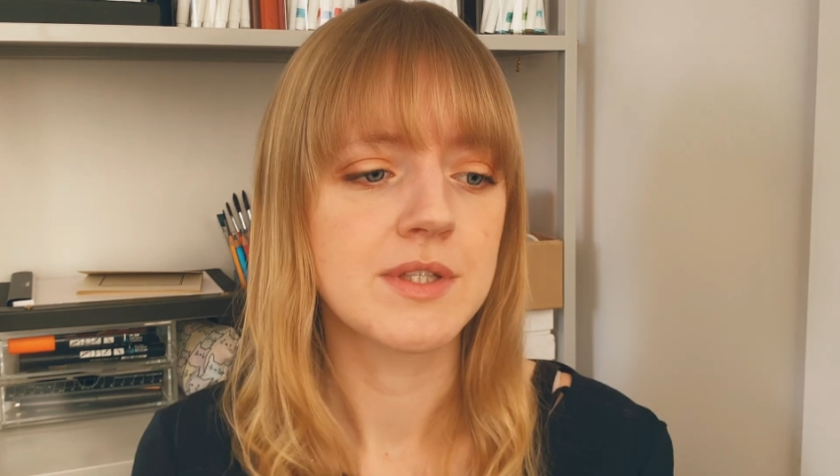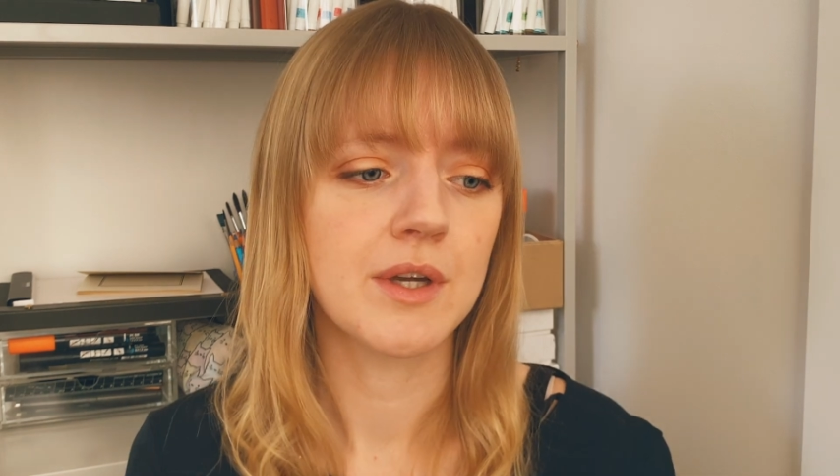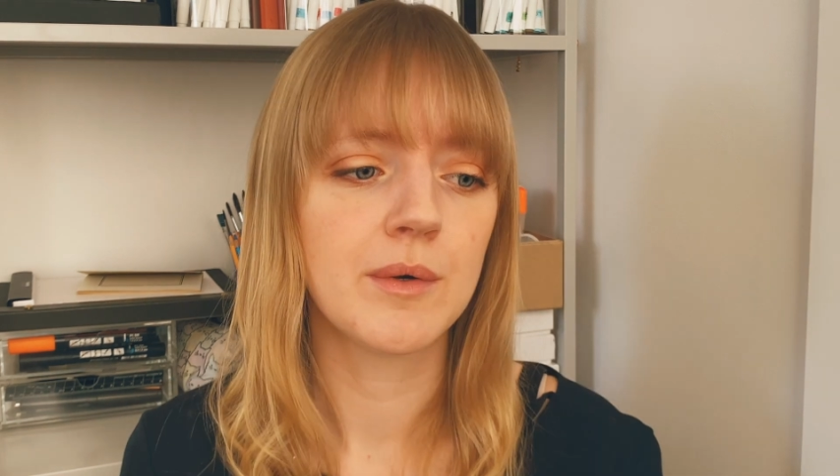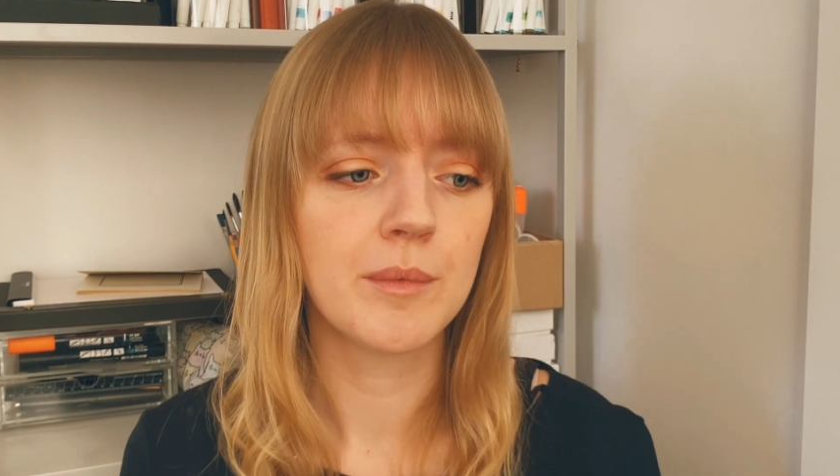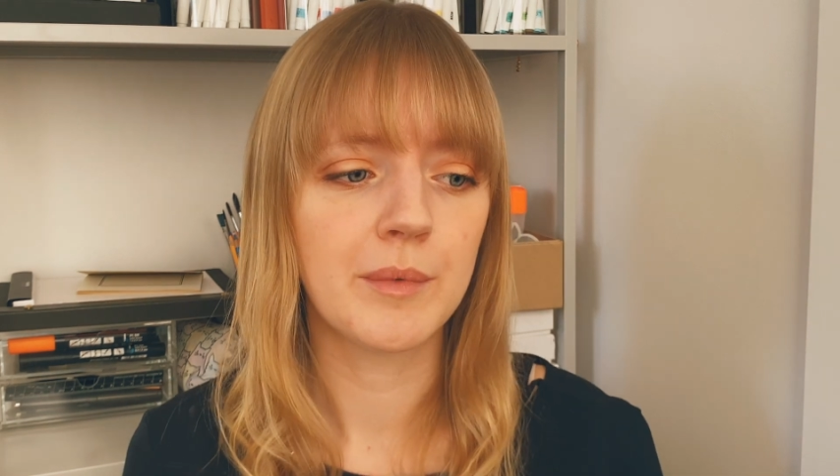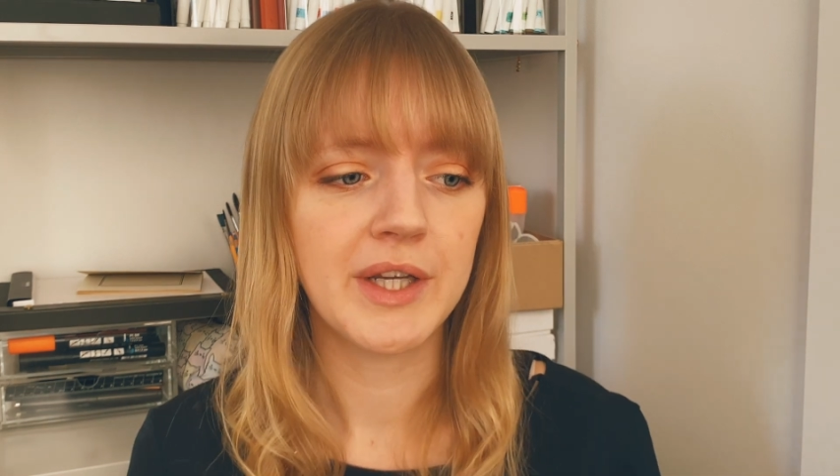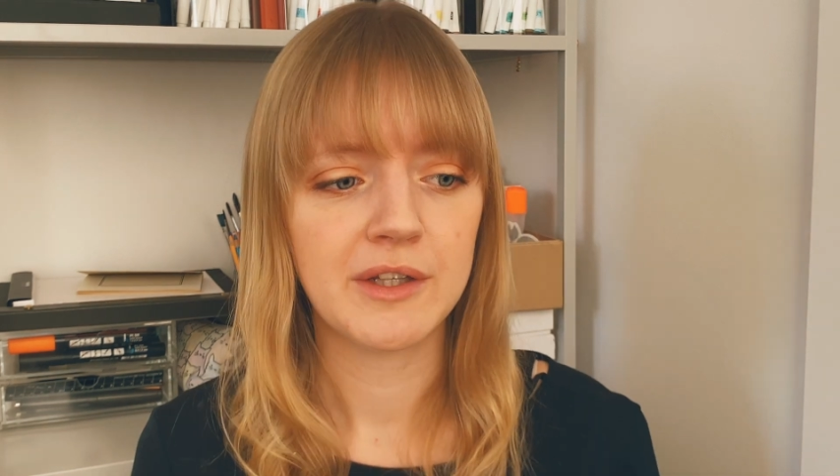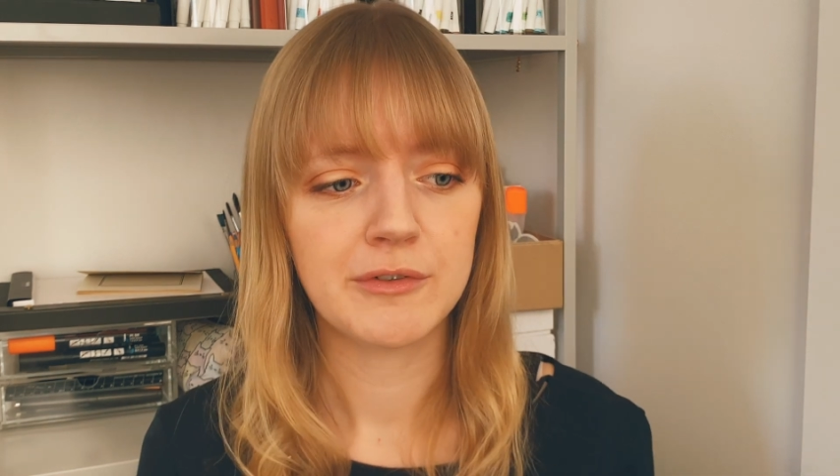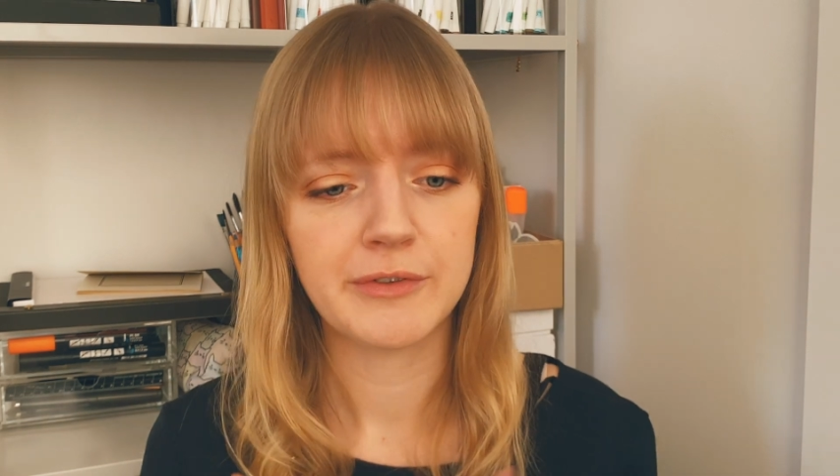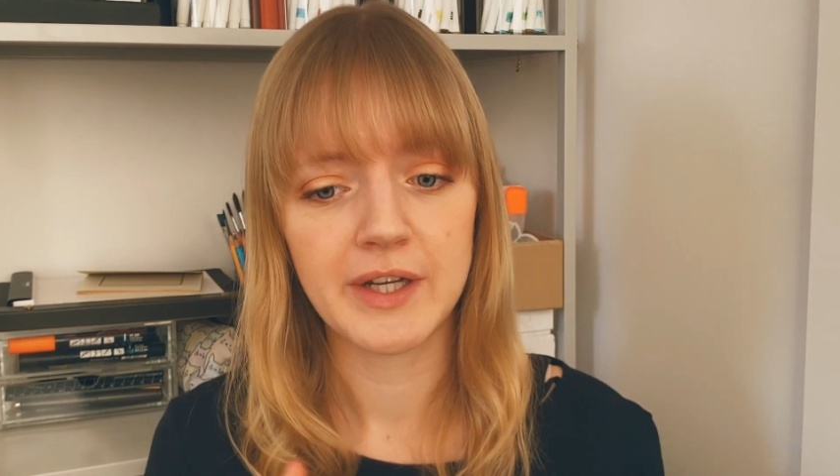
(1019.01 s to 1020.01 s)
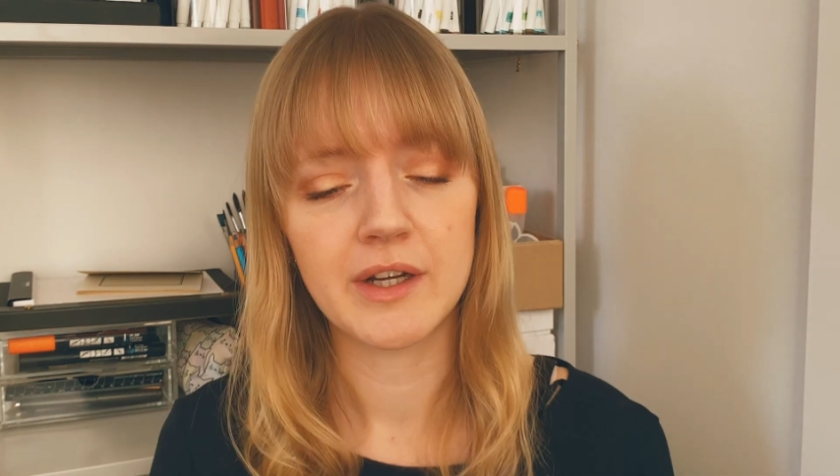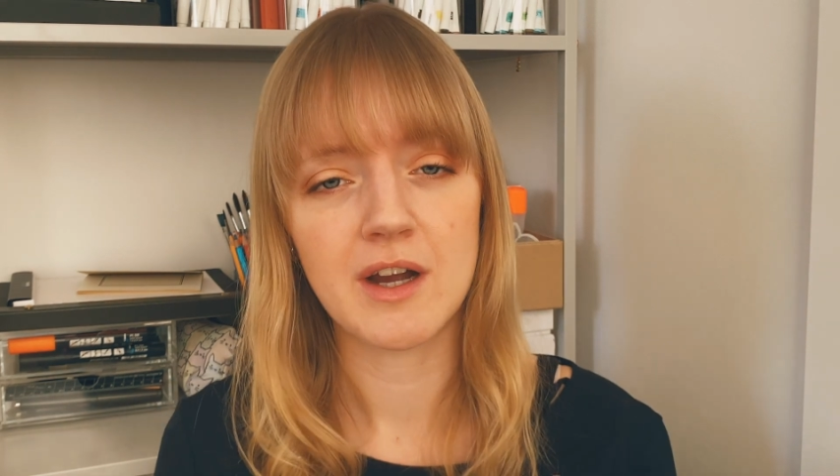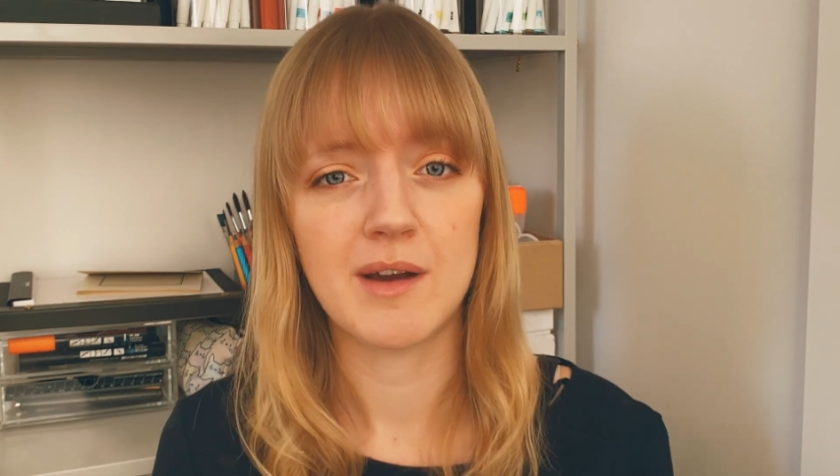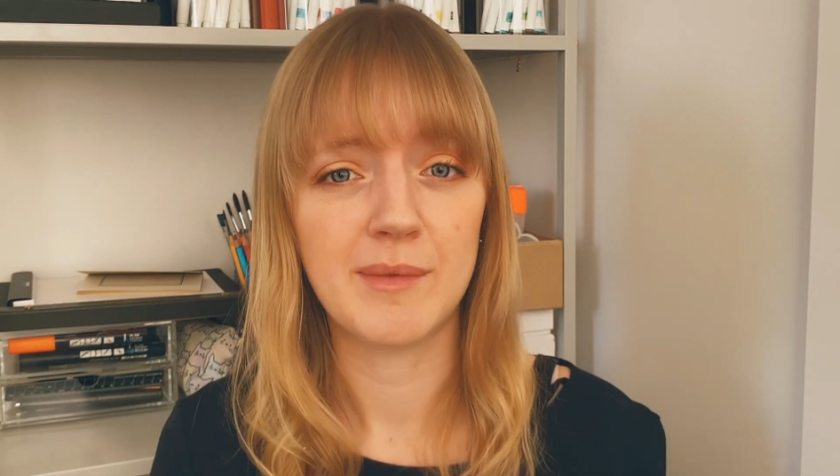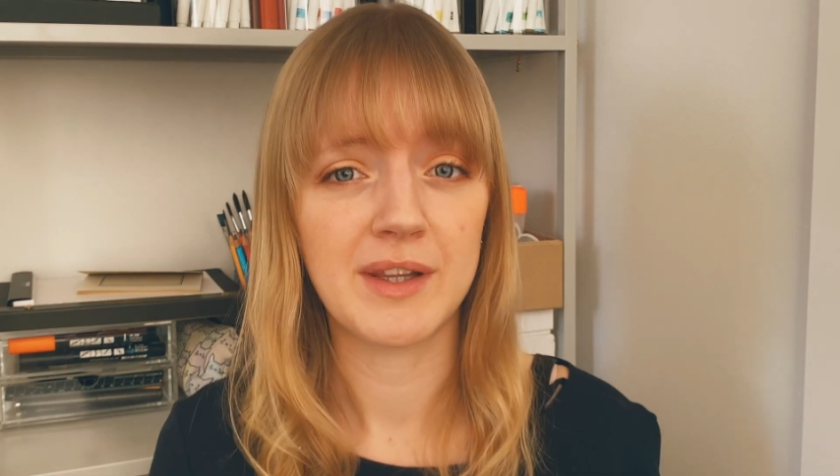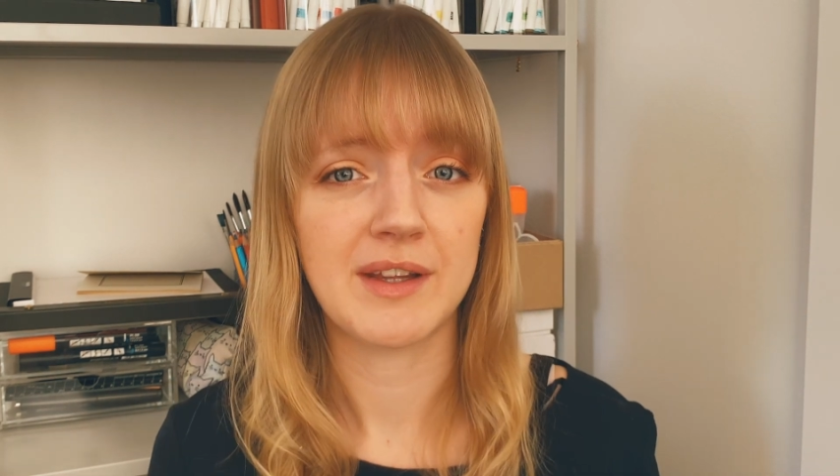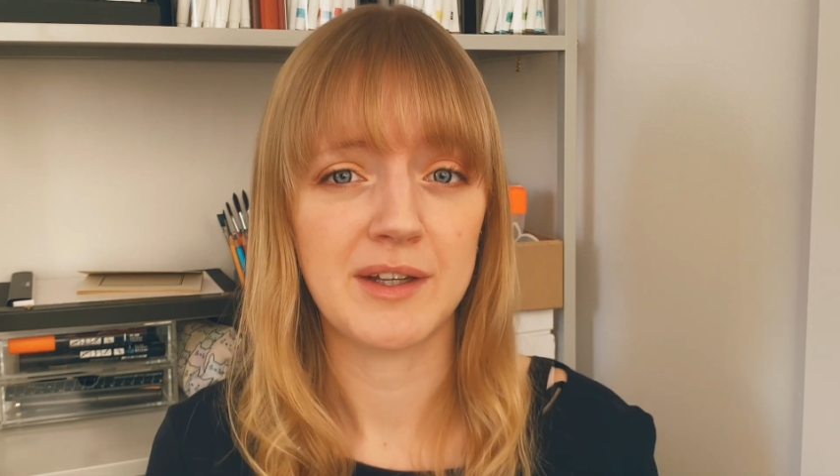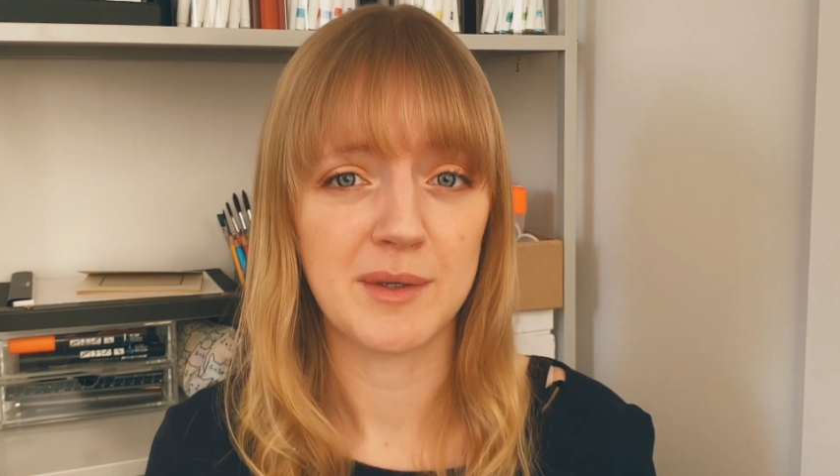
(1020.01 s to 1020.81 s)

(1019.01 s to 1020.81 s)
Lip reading: So when you find a comment that